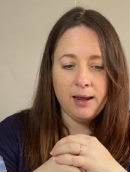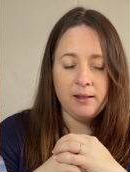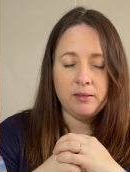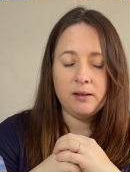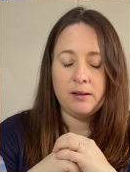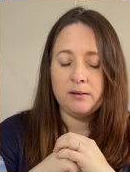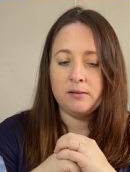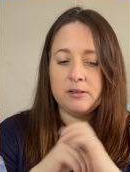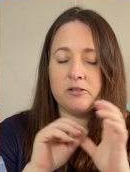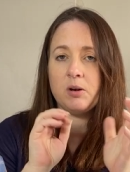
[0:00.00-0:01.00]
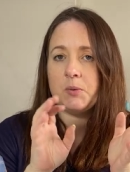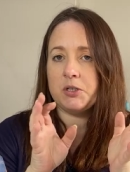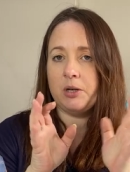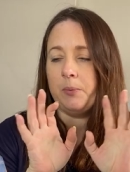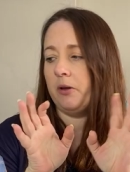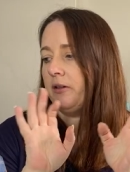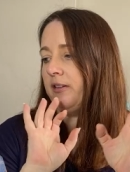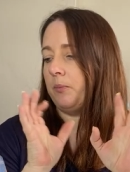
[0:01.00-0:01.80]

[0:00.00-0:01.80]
In the description, I put there's